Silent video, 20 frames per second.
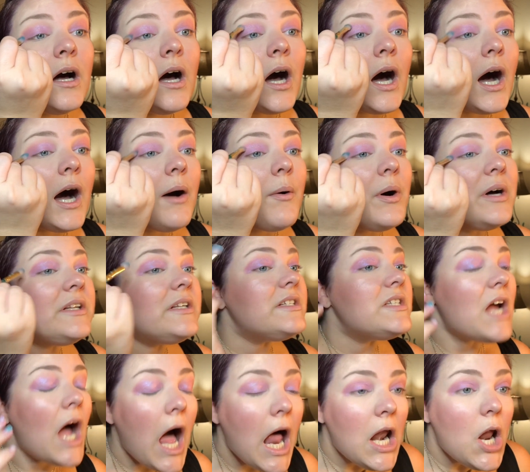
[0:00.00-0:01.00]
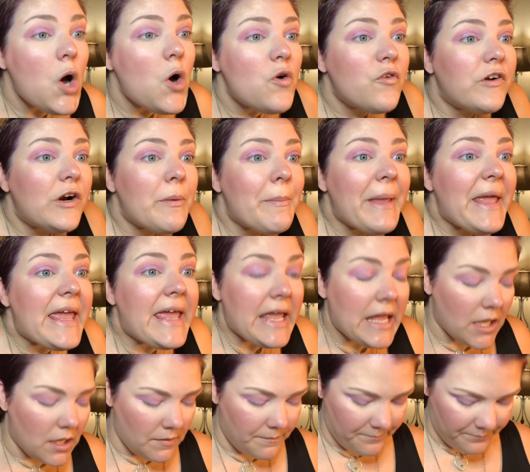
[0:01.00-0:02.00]
I want it all over me.
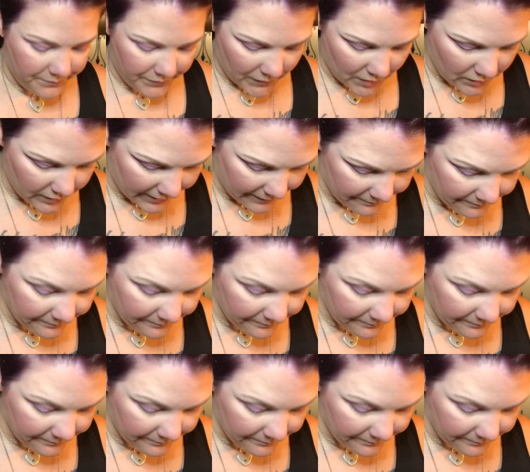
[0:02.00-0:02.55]
Okay.